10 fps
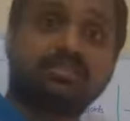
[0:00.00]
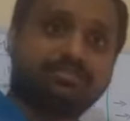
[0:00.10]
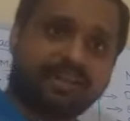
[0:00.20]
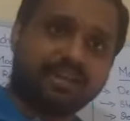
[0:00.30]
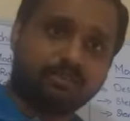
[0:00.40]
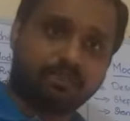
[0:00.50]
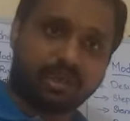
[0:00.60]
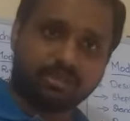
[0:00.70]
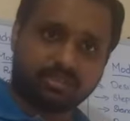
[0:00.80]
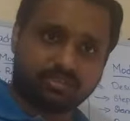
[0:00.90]
the final
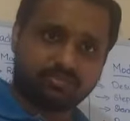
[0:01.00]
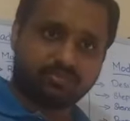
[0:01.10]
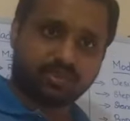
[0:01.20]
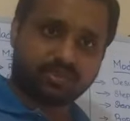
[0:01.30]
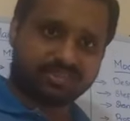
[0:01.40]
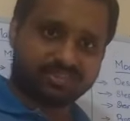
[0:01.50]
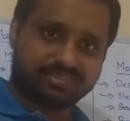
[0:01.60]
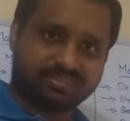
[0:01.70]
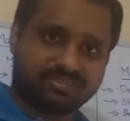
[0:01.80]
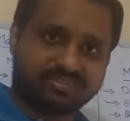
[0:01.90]
part for
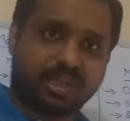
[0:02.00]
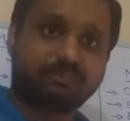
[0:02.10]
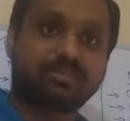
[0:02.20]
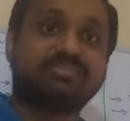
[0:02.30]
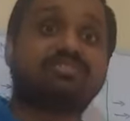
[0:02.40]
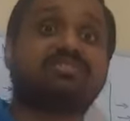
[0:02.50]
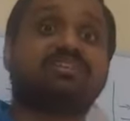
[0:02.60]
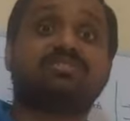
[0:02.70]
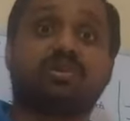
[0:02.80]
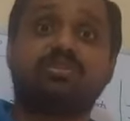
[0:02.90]
this chapter is
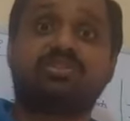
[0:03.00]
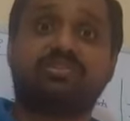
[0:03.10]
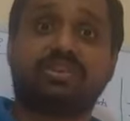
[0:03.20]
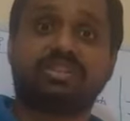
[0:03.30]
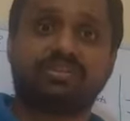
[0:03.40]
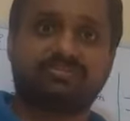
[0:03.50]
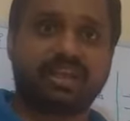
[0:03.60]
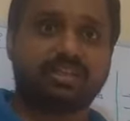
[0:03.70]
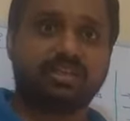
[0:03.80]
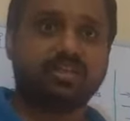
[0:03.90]
stress concentration
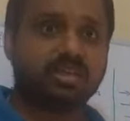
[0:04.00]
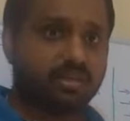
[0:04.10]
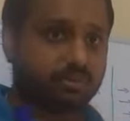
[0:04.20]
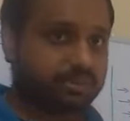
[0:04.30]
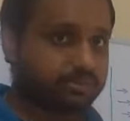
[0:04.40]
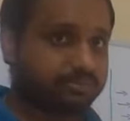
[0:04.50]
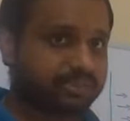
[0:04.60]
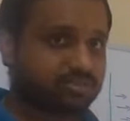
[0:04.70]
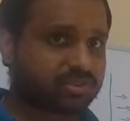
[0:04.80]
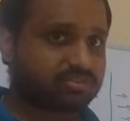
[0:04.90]
factor. What do you mean by
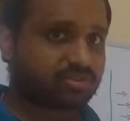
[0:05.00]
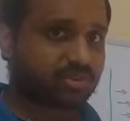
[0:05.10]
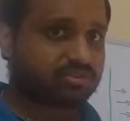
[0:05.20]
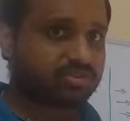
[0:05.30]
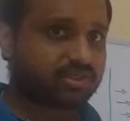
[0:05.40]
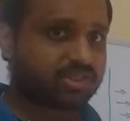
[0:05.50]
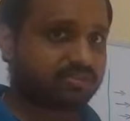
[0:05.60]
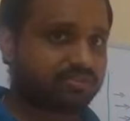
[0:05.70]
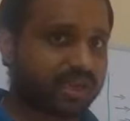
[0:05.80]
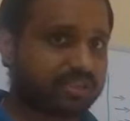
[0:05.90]
stress
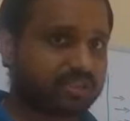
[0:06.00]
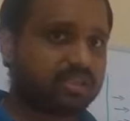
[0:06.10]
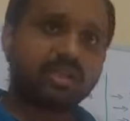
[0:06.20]
concentration factor?